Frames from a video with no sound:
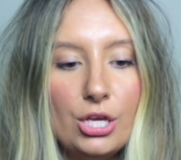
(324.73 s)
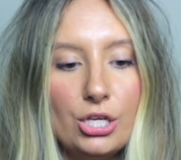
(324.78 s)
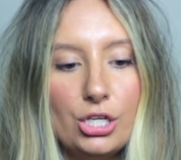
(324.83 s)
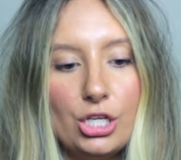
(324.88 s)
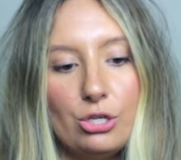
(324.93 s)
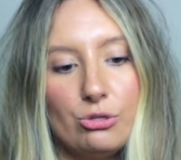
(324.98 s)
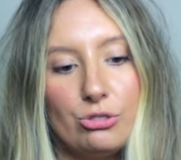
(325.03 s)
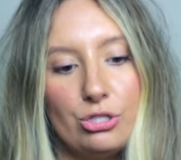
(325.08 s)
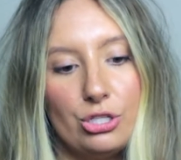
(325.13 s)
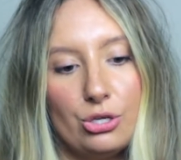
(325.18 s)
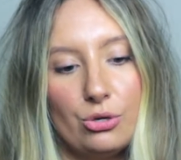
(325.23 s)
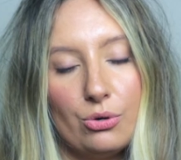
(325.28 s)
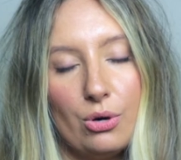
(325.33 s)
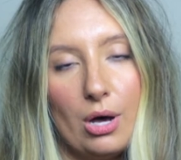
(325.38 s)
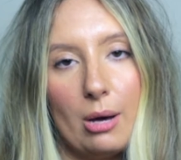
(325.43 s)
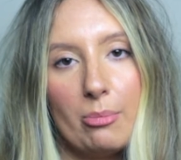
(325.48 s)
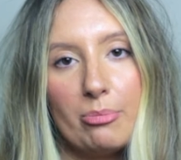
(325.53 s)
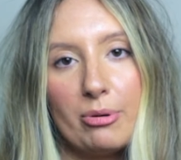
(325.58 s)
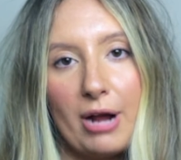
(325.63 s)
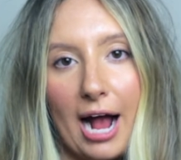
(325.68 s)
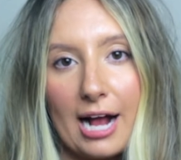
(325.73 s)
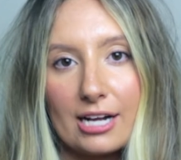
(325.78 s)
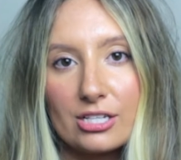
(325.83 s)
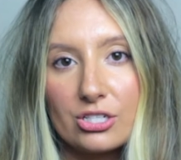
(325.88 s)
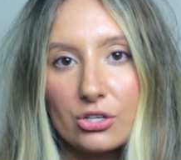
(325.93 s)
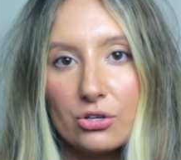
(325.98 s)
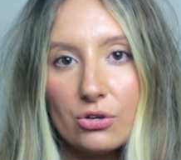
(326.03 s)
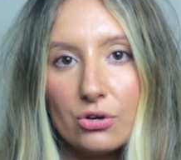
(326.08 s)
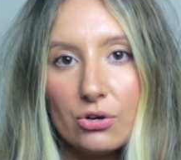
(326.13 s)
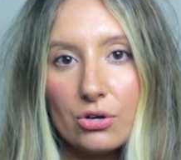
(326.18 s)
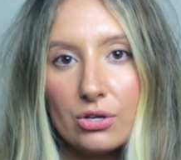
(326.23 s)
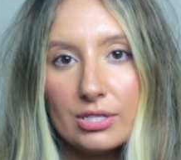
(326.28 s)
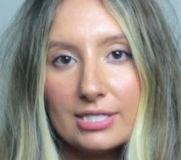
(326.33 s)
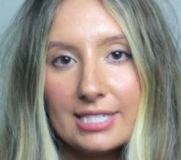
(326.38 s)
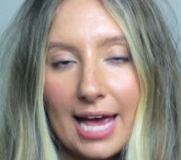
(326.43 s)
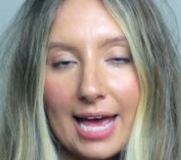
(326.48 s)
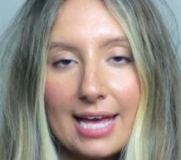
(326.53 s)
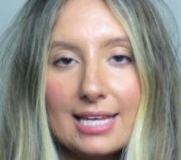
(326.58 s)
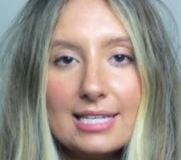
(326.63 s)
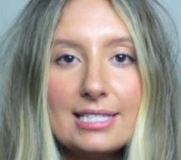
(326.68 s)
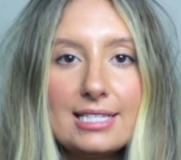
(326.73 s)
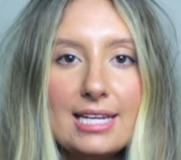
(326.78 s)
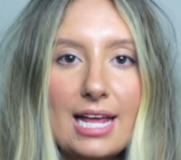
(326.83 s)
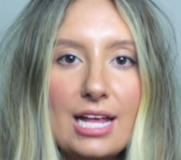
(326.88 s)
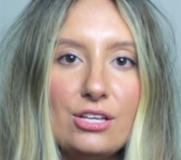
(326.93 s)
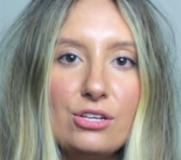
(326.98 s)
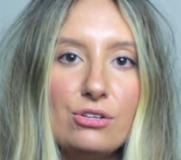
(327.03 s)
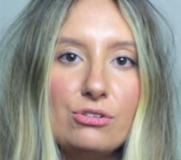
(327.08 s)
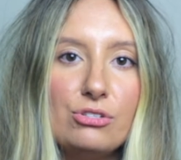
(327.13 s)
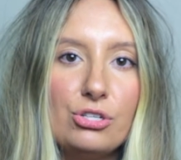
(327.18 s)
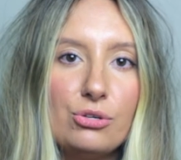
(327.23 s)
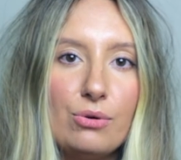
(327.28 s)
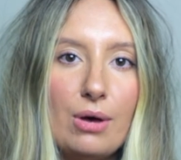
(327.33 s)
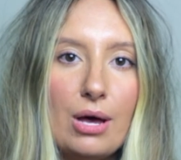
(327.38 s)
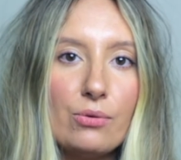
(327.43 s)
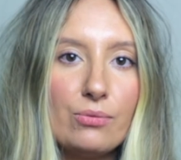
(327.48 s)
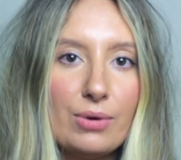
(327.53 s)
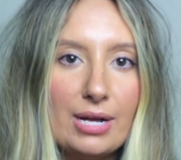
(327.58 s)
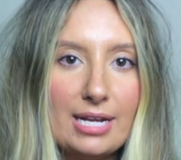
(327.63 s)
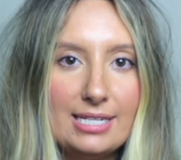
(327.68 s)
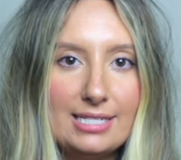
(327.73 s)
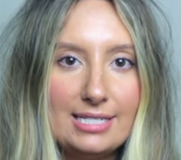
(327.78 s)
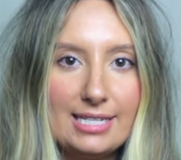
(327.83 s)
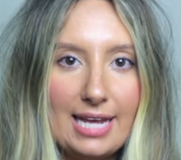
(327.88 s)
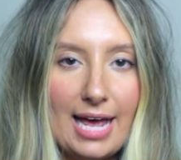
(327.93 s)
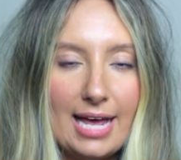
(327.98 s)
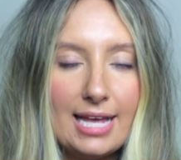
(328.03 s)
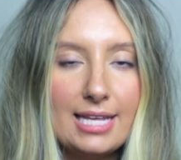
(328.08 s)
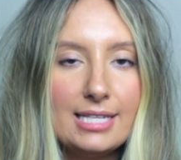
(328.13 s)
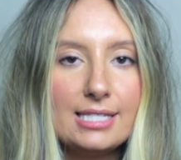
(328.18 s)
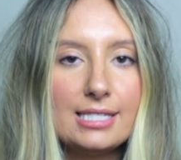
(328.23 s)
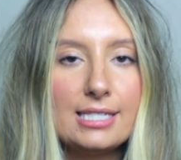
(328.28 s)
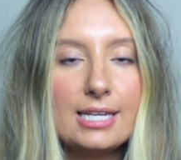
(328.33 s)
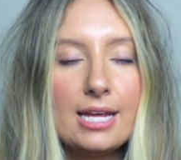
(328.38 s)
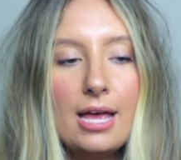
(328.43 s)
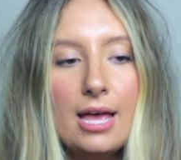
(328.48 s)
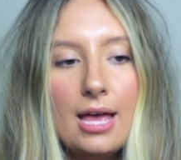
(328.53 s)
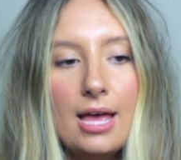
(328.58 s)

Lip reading: You do a practical test and you do a written test.